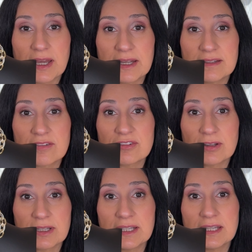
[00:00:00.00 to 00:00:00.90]

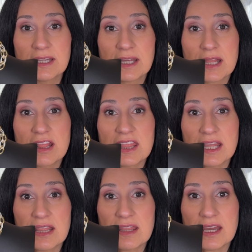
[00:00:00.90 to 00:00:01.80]
definitely
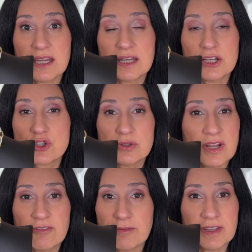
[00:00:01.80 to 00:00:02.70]
think that it should
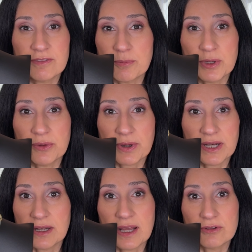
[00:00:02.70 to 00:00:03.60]
not even been
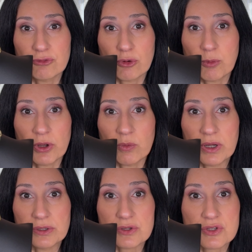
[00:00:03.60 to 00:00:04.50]
rated at
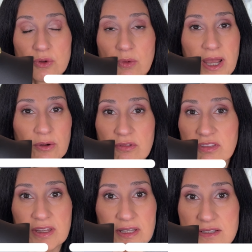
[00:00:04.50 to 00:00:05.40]
4.1. So I don't
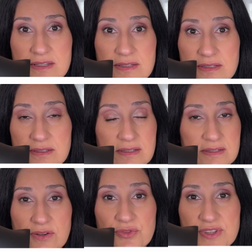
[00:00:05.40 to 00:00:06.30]
think it
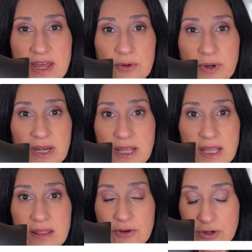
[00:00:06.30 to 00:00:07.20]
deserves that rating
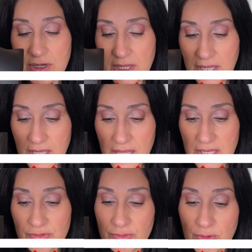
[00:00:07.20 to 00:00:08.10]
either. And
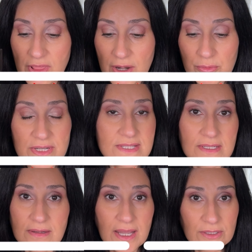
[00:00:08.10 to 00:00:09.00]
for that
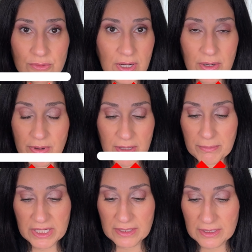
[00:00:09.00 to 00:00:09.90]
reason, I do not
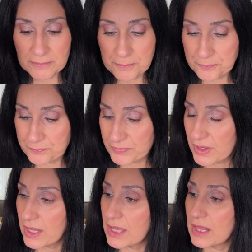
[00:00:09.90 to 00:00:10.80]
recommend it.
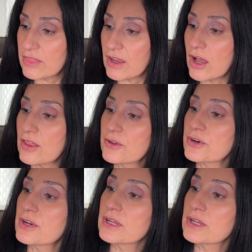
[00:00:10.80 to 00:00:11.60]
The other